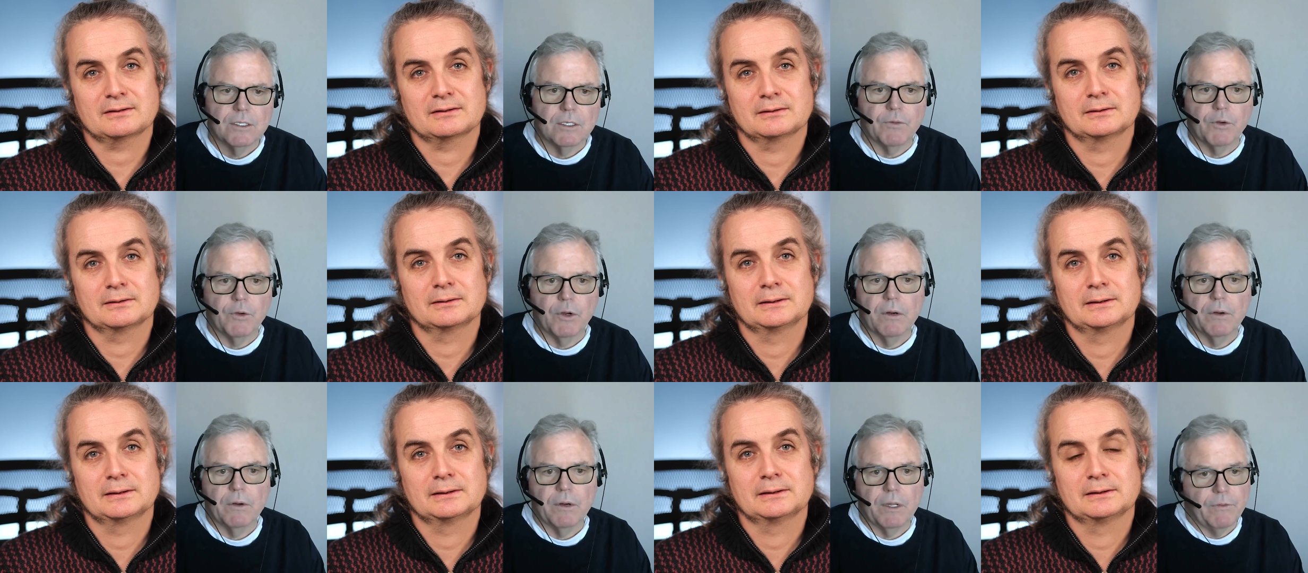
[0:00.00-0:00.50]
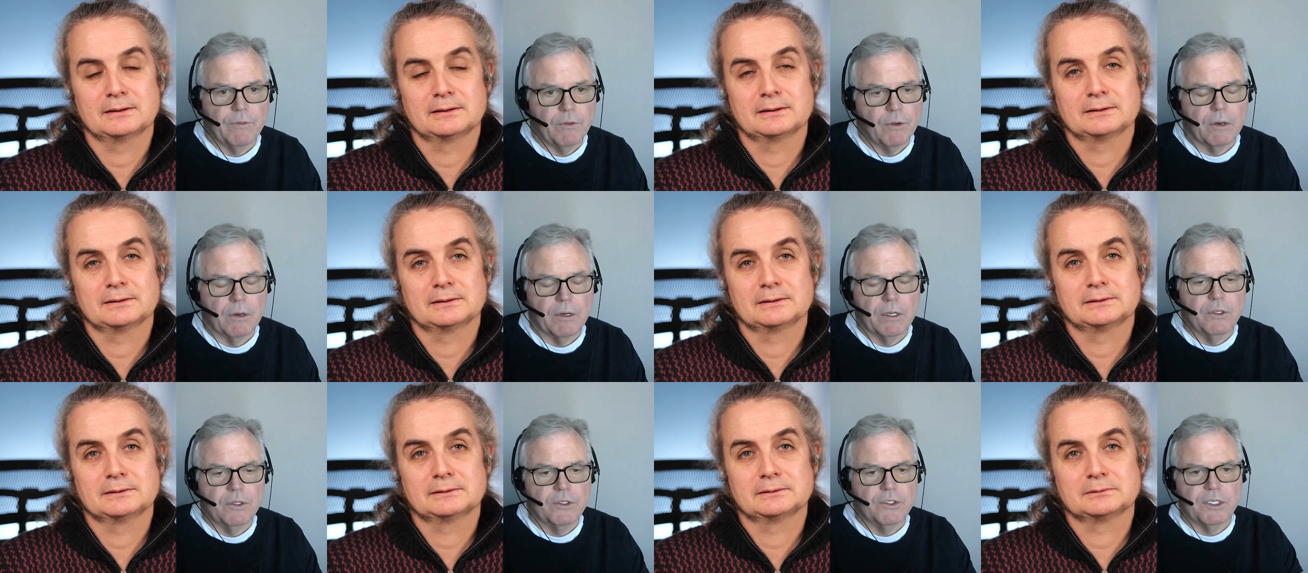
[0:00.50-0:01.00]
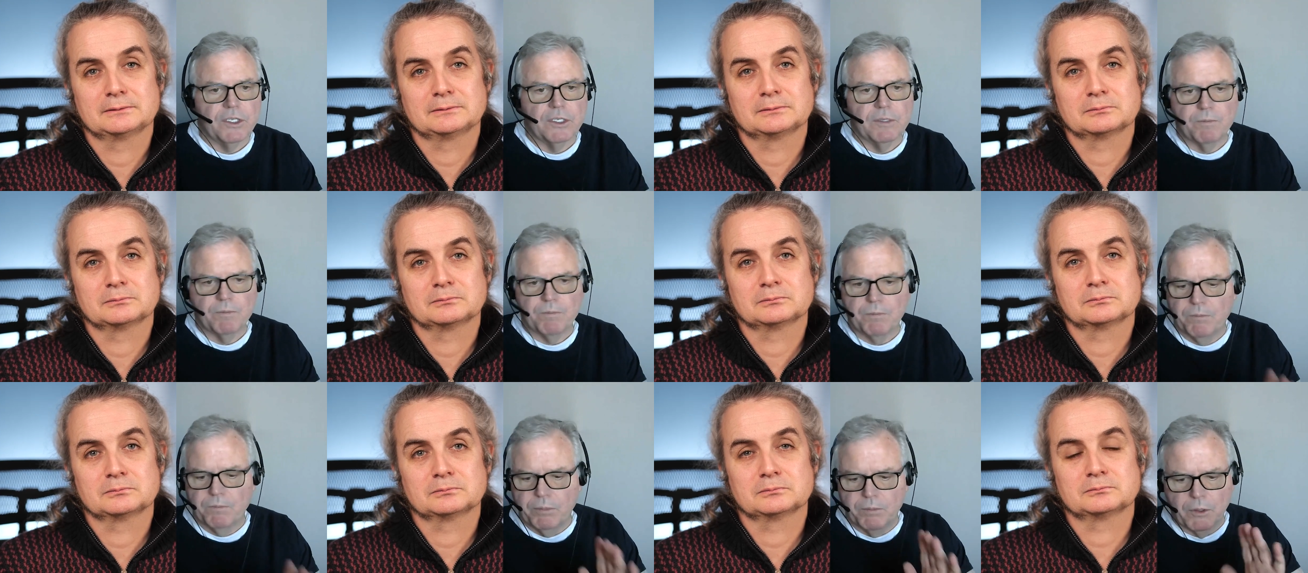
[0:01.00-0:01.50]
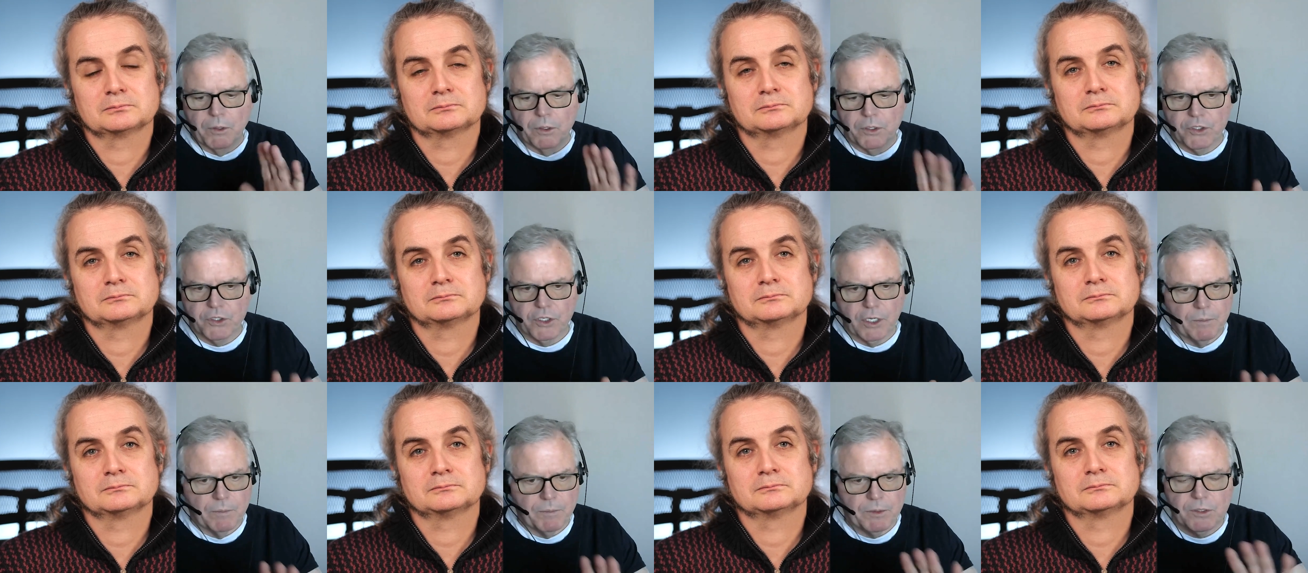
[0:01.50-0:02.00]
Speaker 1: So if you're if you're already using Post
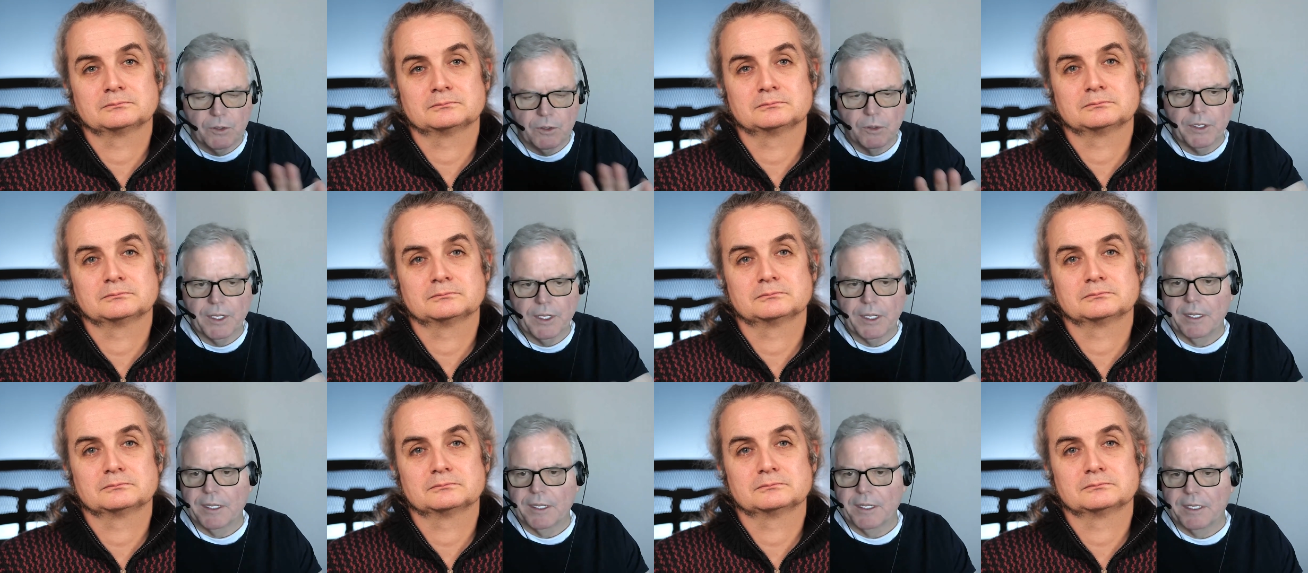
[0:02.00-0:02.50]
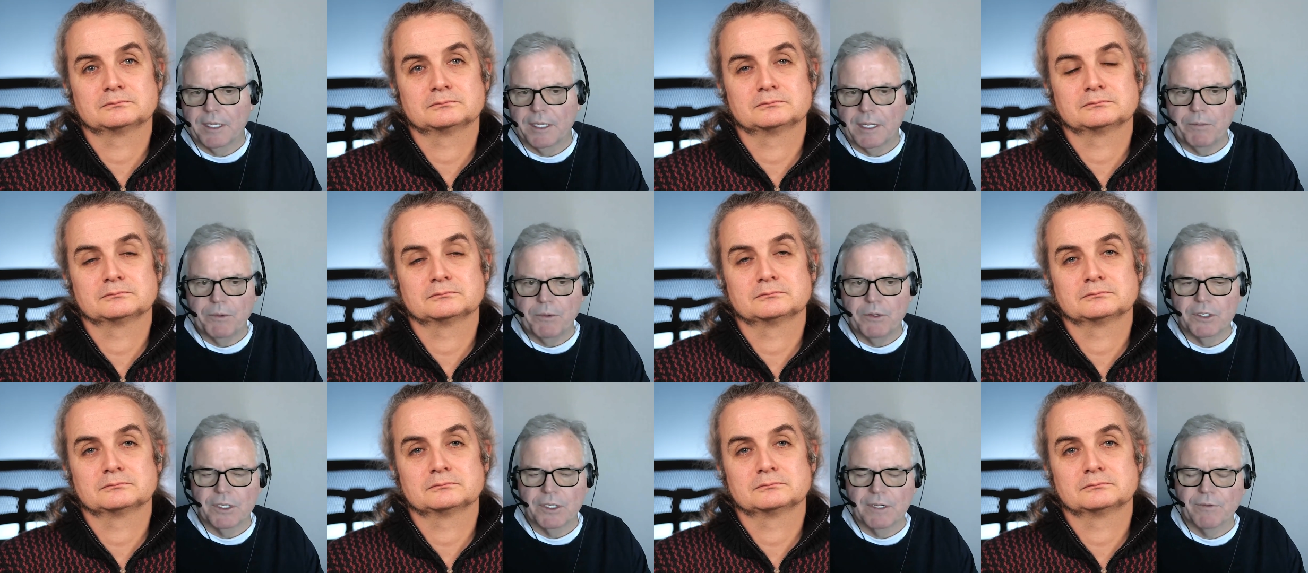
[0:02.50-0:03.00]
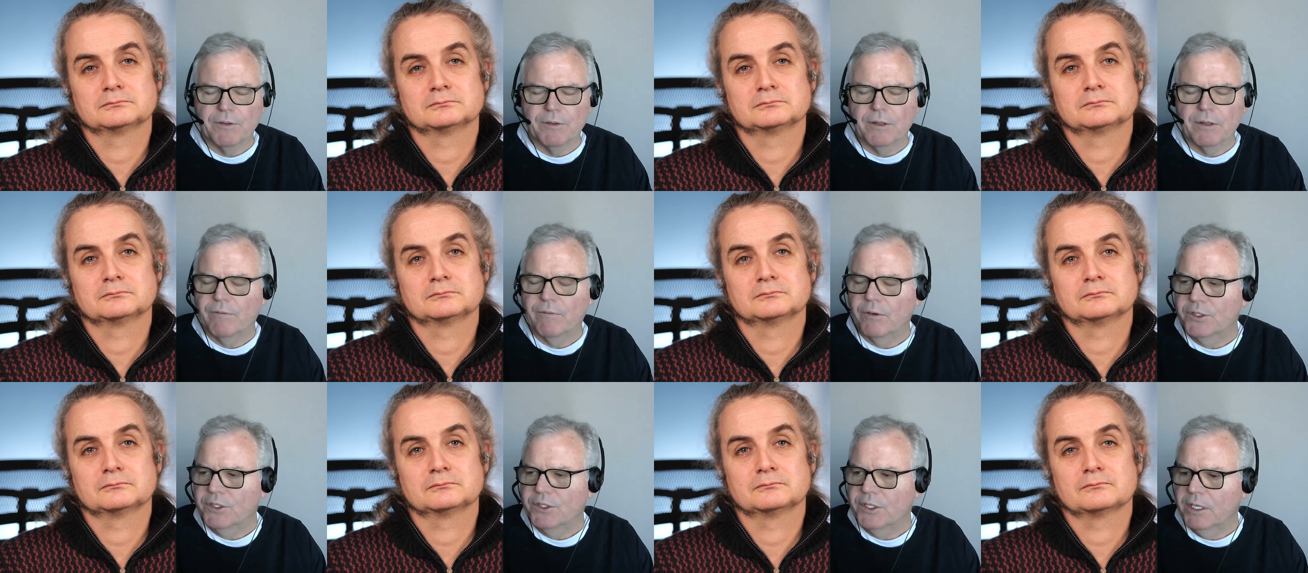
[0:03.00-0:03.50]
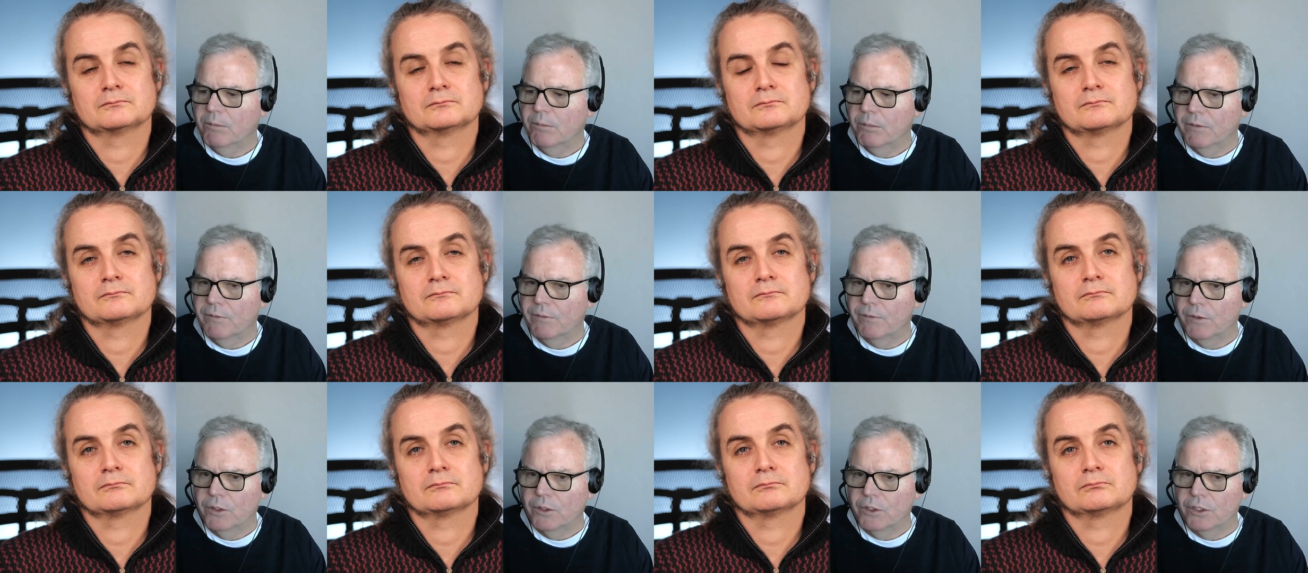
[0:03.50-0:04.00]
Sharp, it's okay to keep using it for the foreseeable
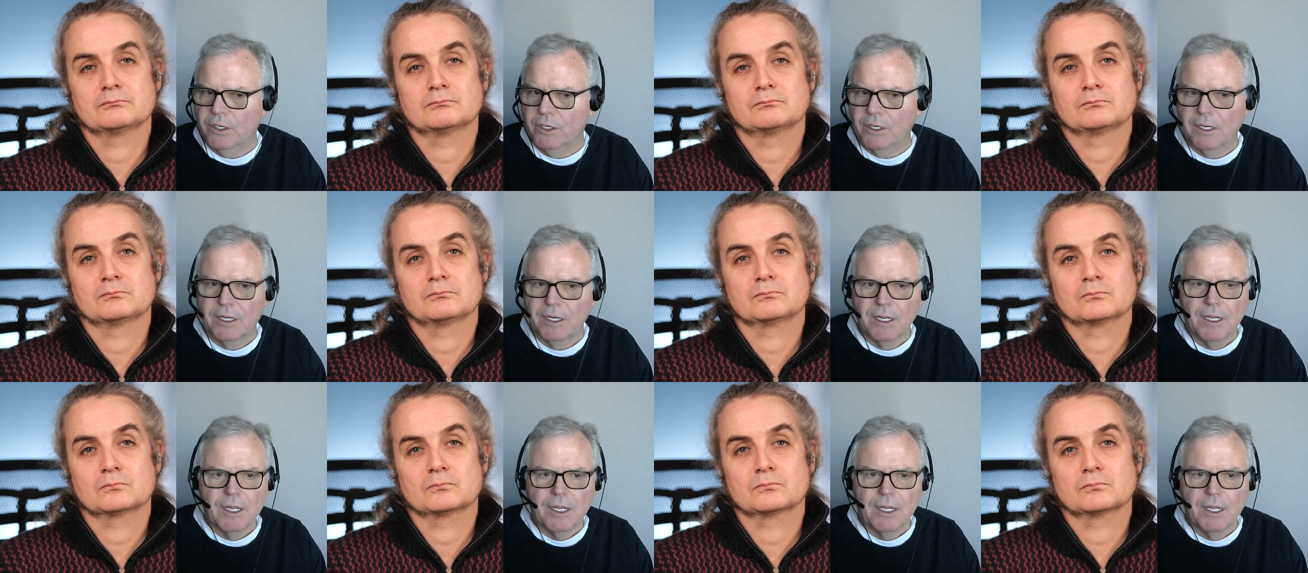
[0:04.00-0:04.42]
future.